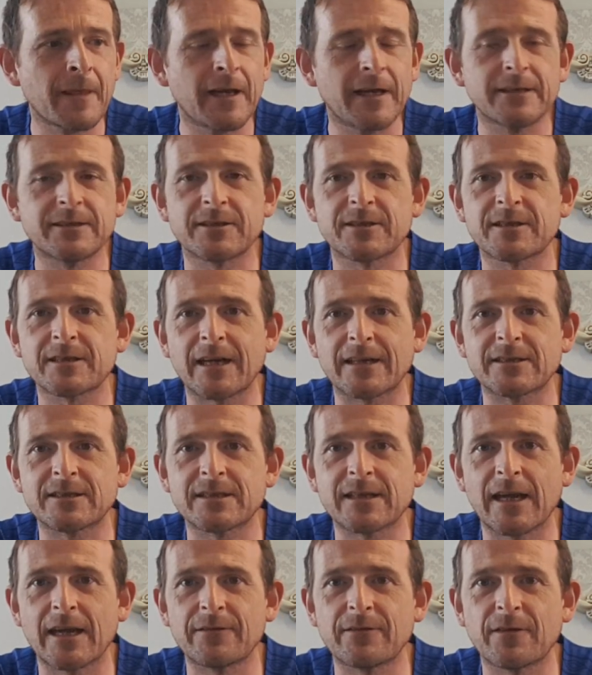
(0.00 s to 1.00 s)
It's a sad
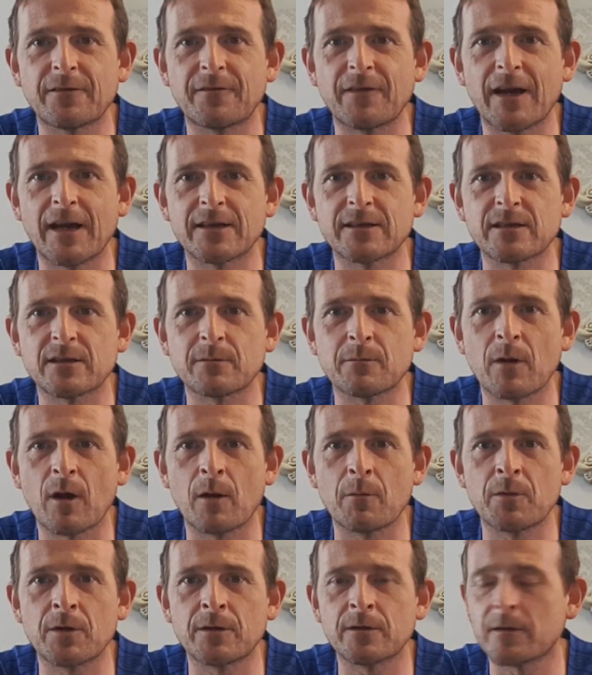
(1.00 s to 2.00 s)
state of affairs at the
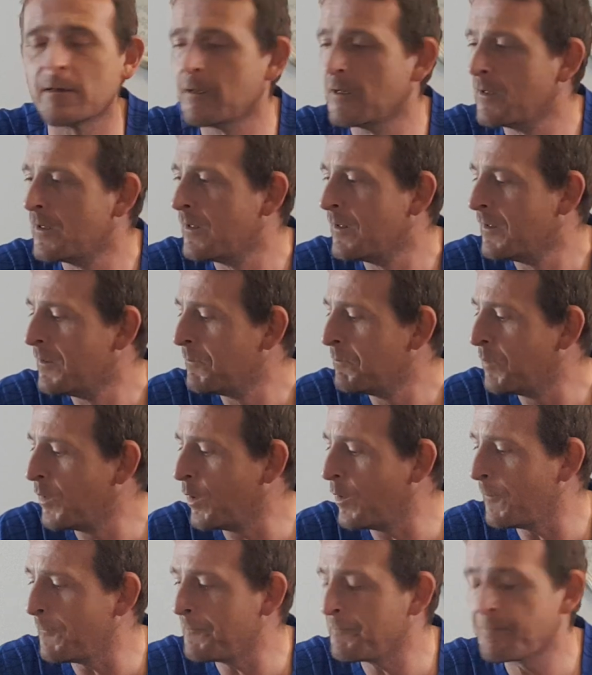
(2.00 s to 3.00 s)
moment.
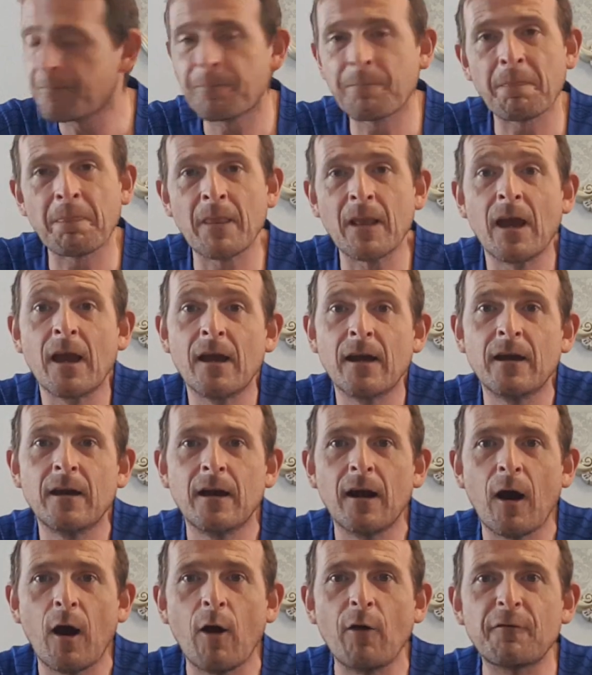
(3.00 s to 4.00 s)
But
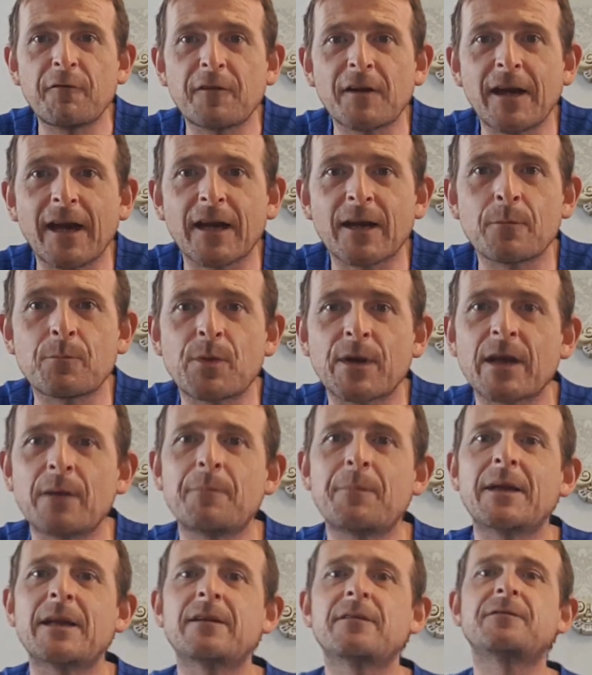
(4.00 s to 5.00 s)
hopefully I can bring a
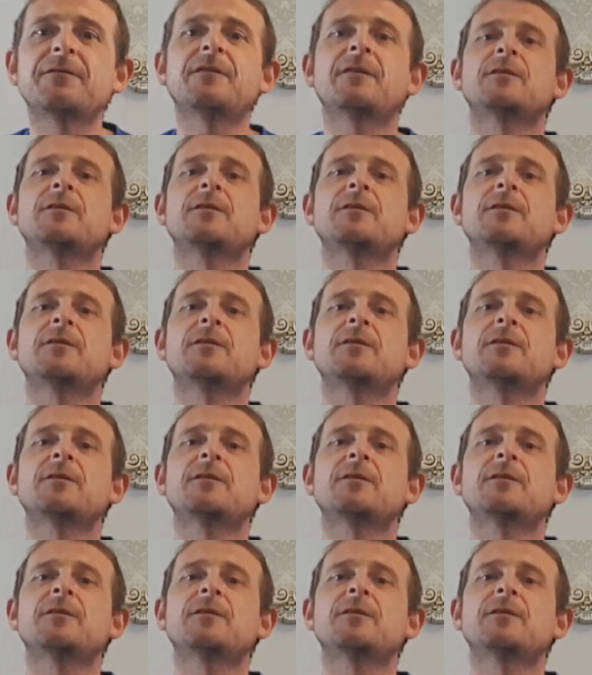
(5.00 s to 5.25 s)
bit of